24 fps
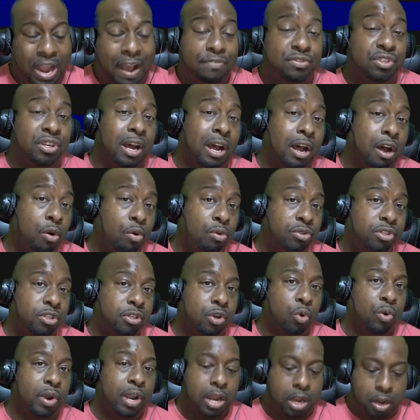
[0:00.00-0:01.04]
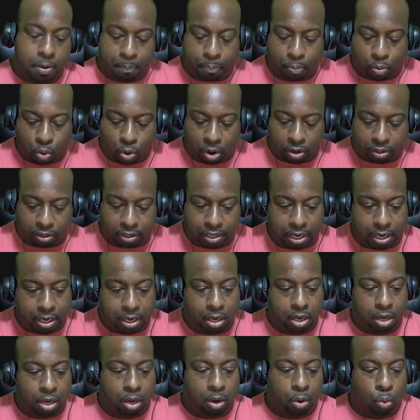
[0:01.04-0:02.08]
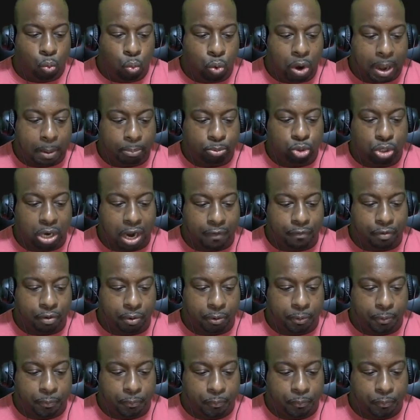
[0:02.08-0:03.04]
have to also import the WebDriver.